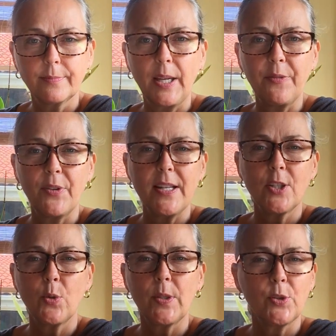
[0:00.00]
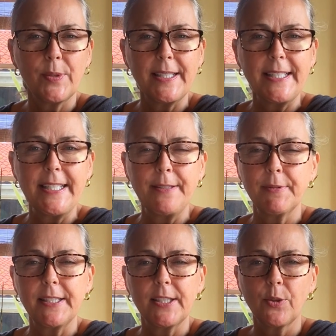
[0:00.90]
my friend who has written in
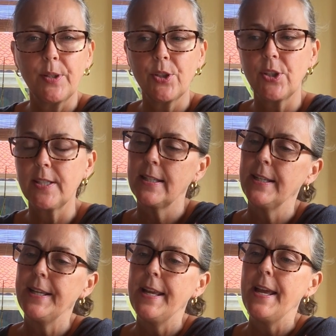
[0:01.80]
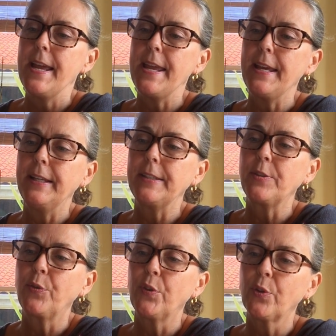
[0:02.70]
with this question.
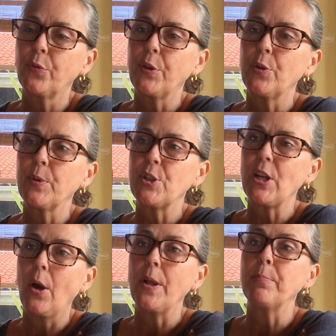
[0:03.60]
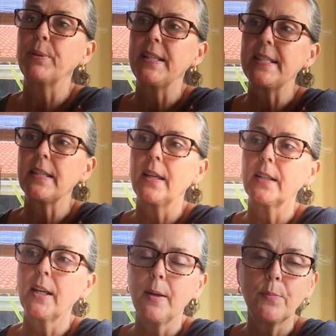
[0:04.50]
And feel free to reach out, and please
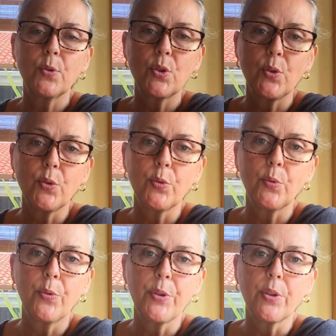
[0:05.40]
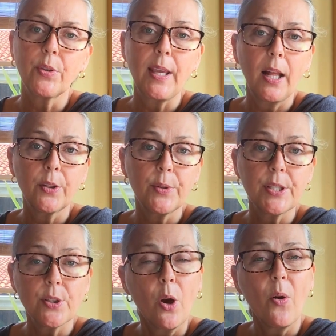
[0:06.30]
come to the Gallery
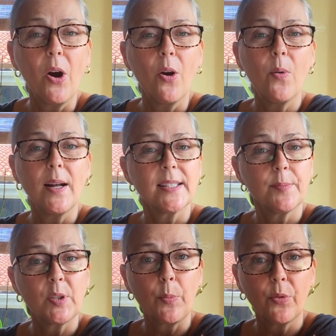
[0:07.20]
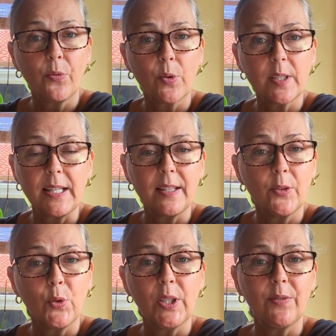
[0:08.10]
Soho on September 14th
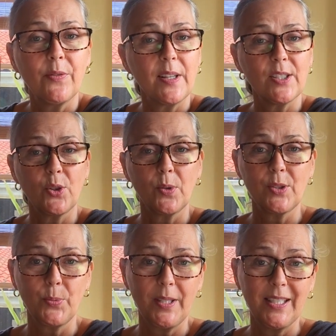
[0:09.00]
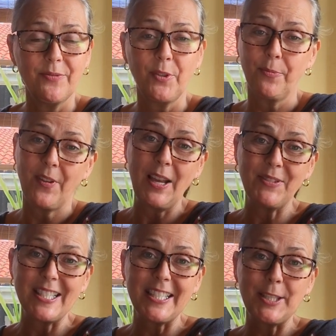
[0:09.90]
if you live in Västerås, Sweden, from 5
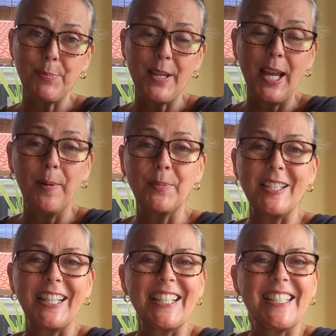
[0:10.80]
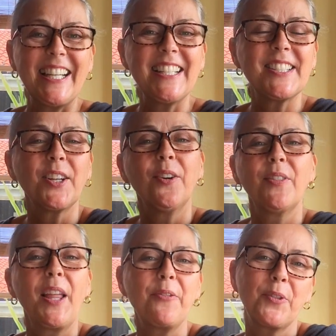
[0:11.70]
to 6 p.m. to get a taste of
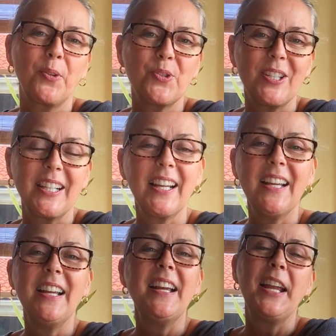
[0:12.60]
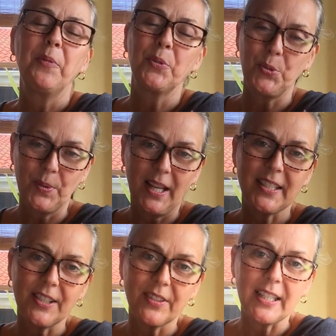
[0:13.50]
life coaching, and we'll do an
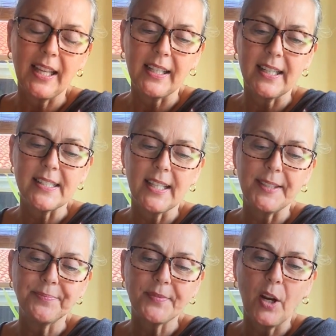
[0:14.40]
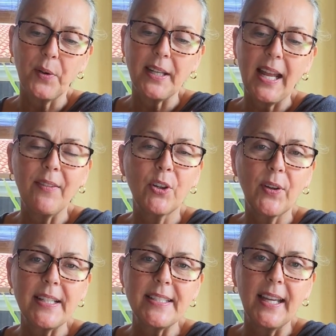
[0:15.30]
activity like I said. All right, have a
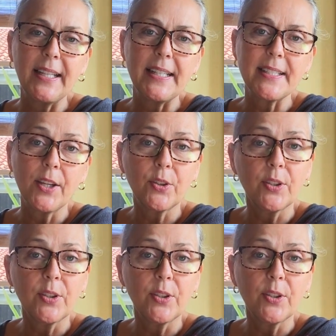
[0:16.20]
great day and take